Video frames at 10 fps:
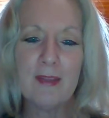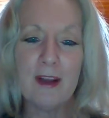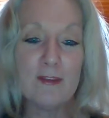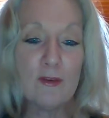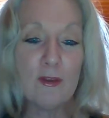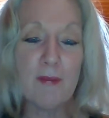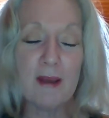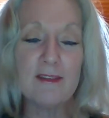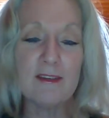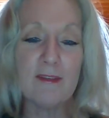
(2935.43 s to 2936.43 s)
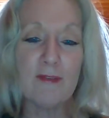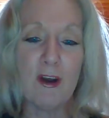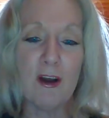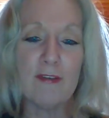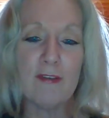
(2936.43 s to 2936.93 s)
I saw the basics of
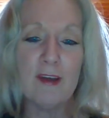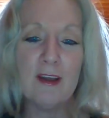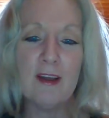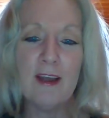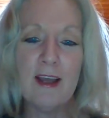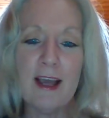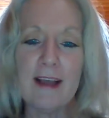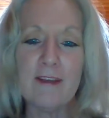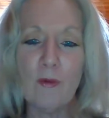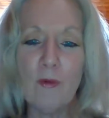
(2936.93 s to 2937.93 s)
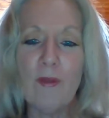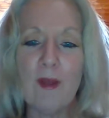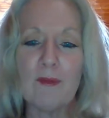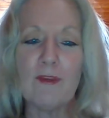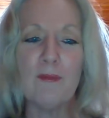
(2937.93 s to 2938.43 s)
life as all that
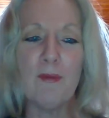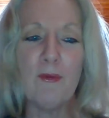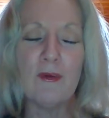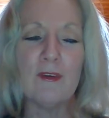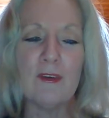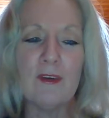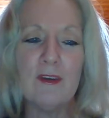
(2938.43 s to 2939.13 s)
was important.